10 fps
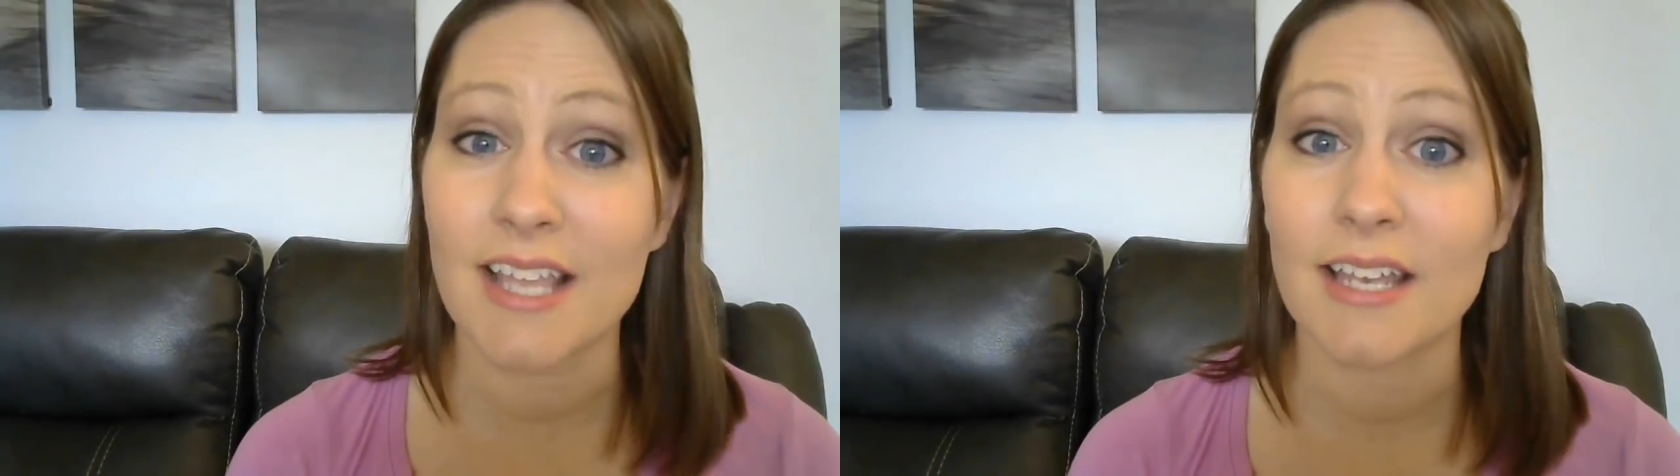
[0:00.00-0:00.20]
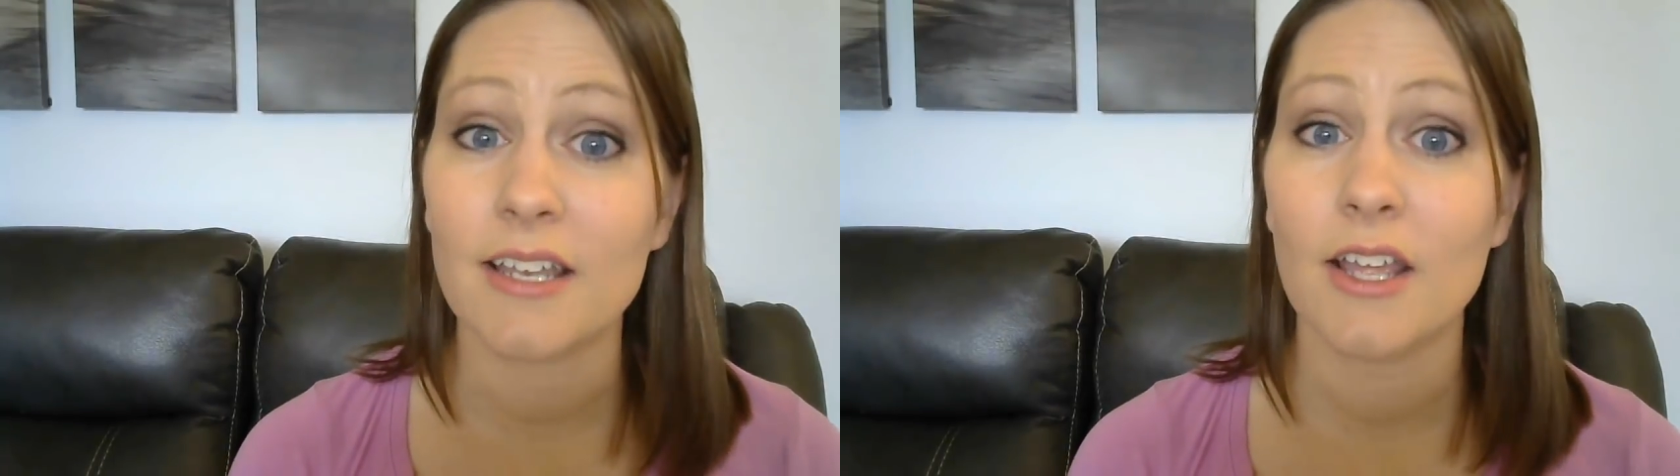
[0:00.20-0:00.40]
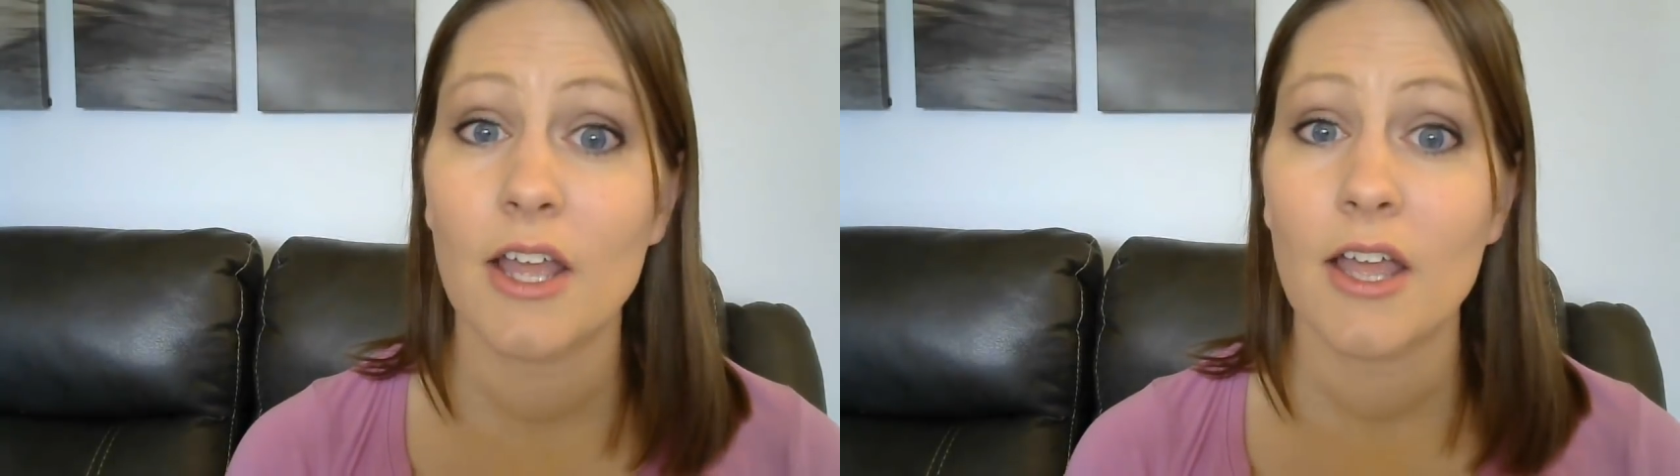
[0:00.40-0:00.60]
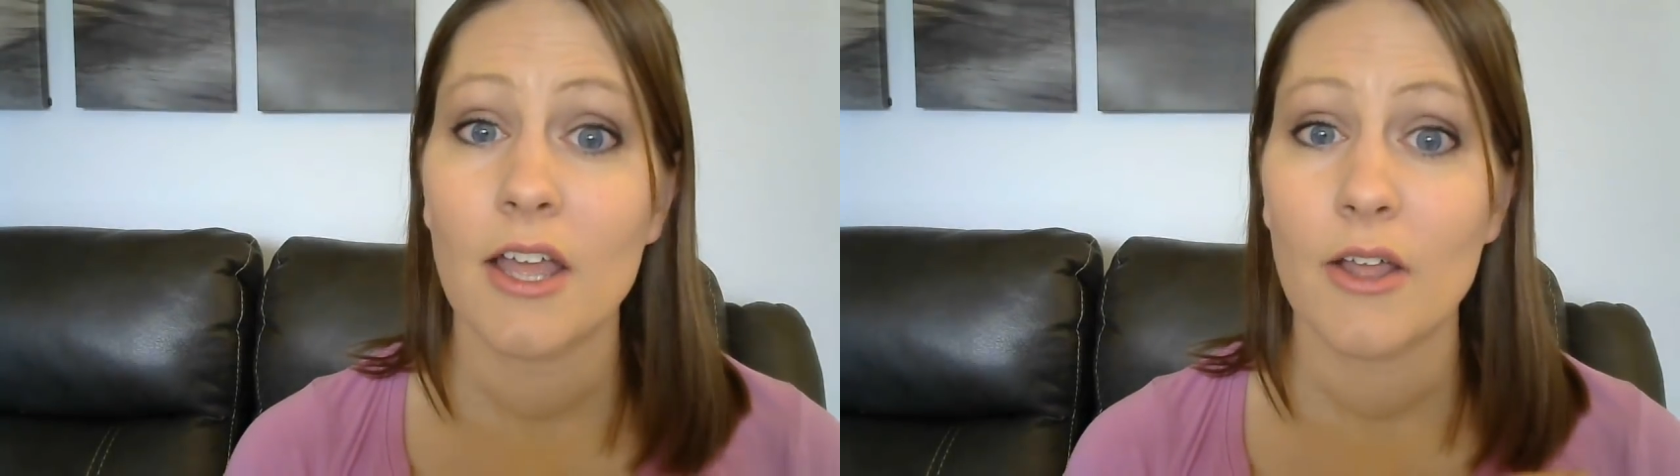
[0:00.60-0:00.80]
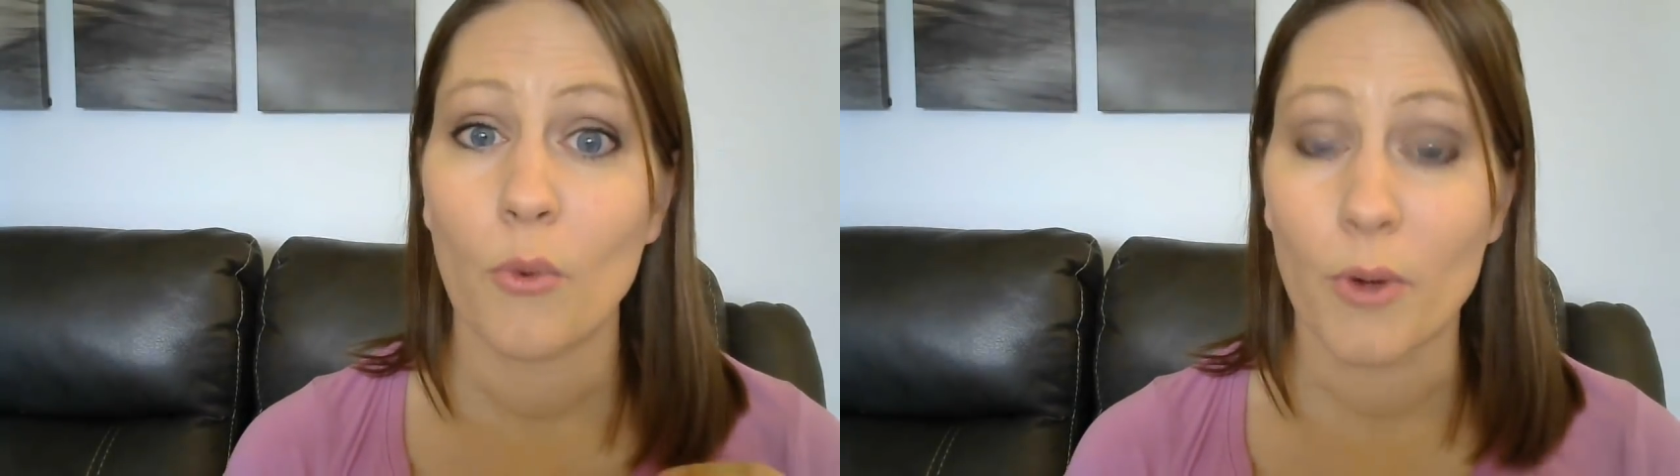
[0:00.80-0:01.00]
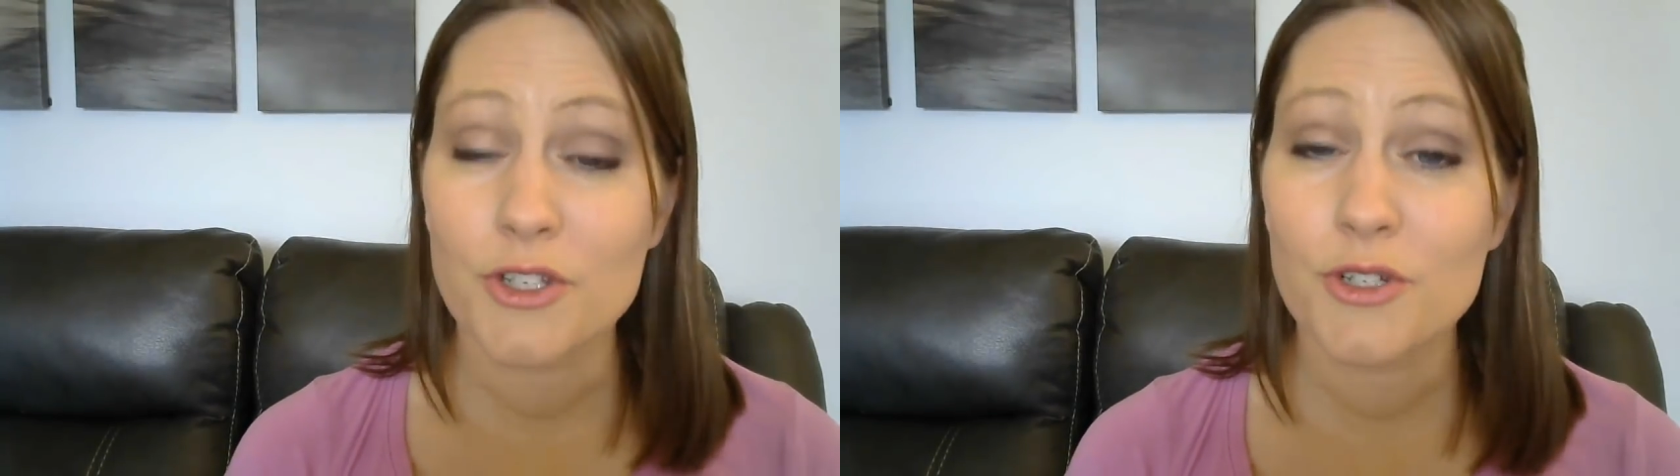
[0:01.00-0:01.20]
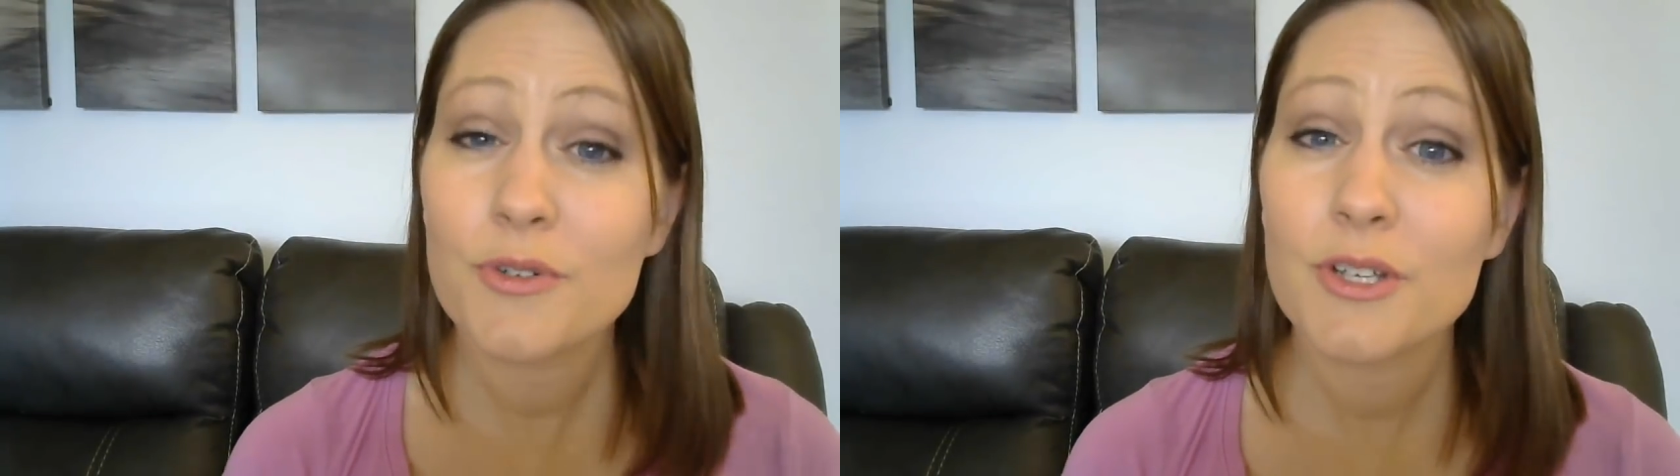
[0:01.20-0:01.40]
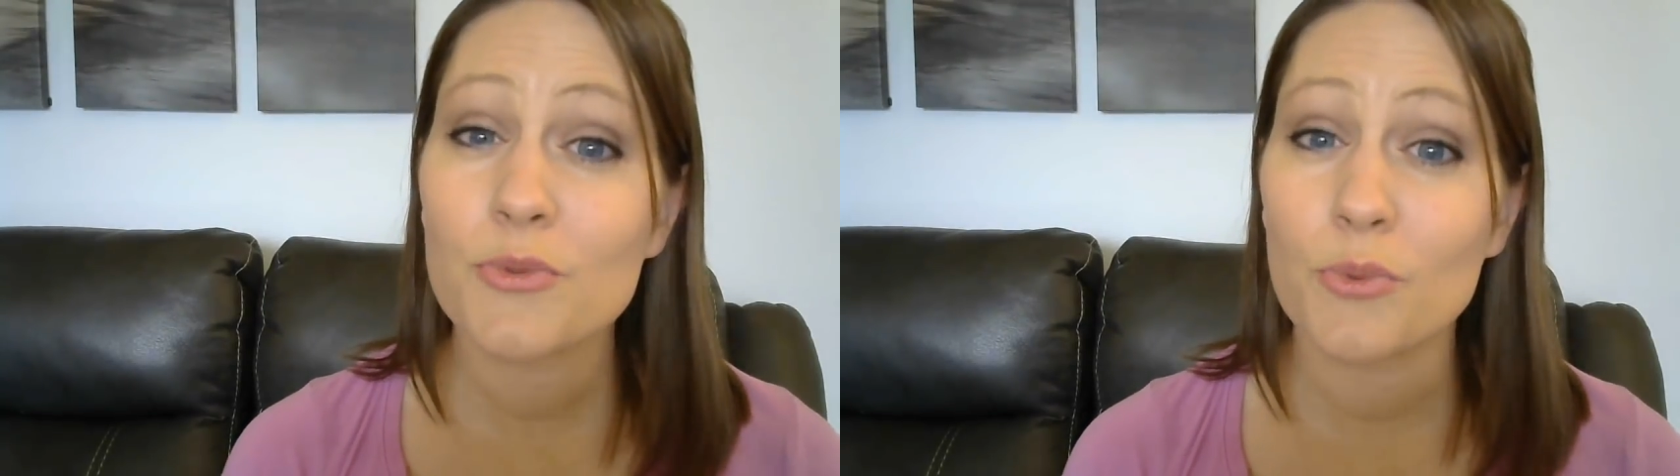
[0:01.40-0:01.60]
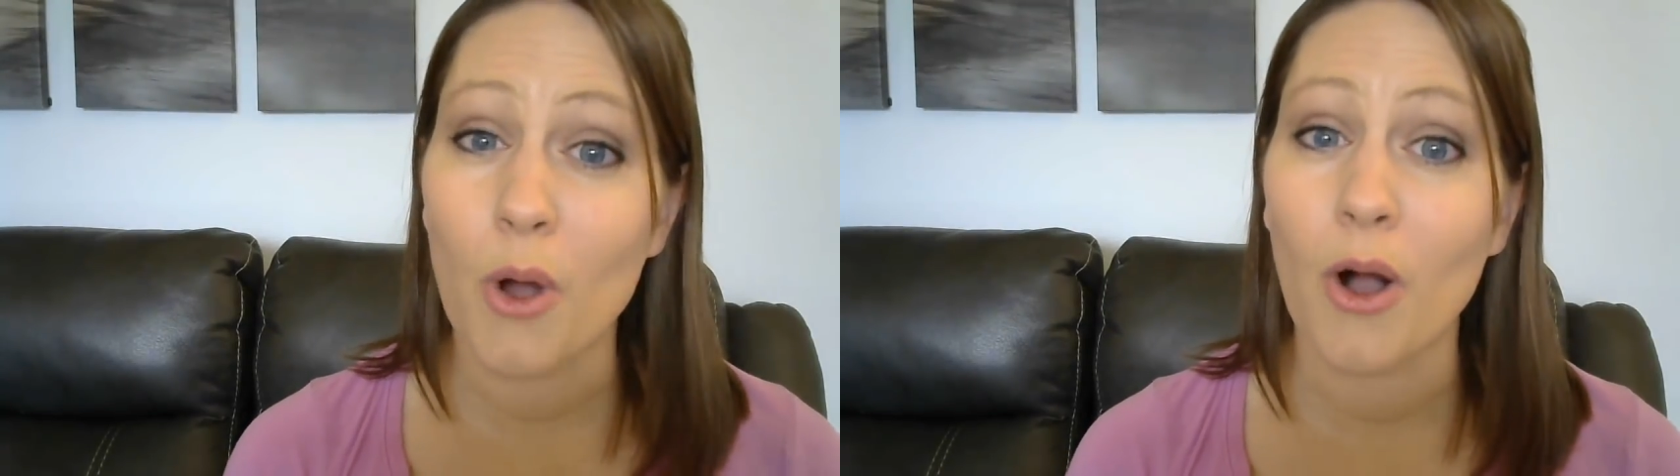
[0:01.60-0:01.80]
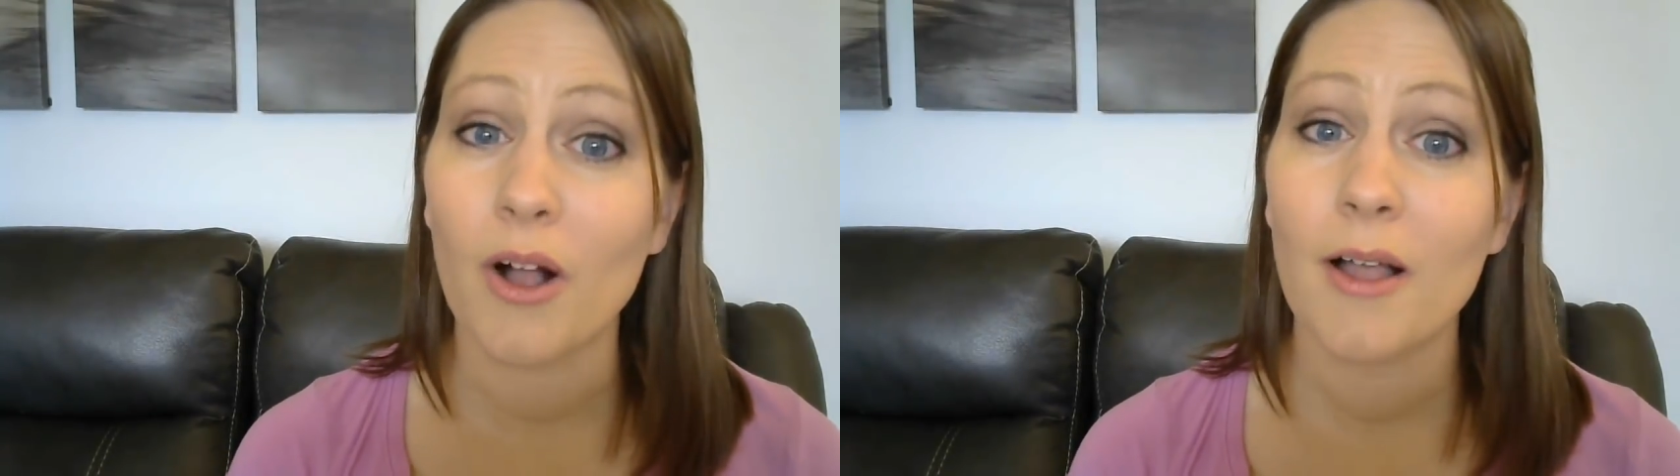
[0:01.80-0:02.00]
sin. What you were doing is
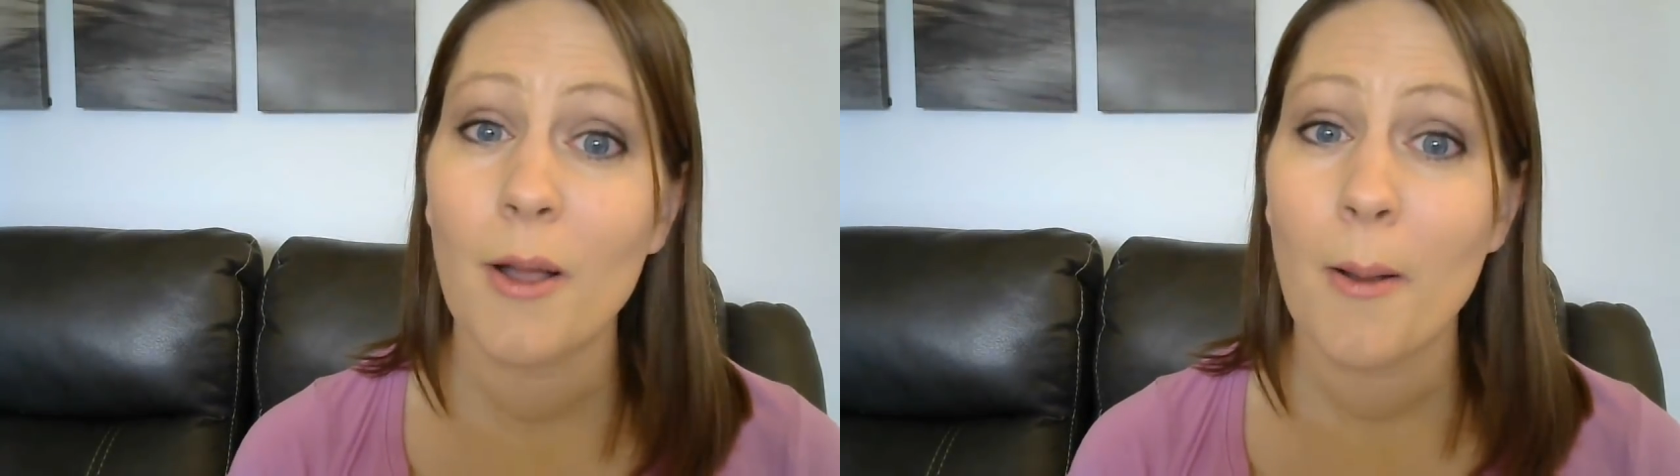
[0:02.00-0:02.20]
wrong.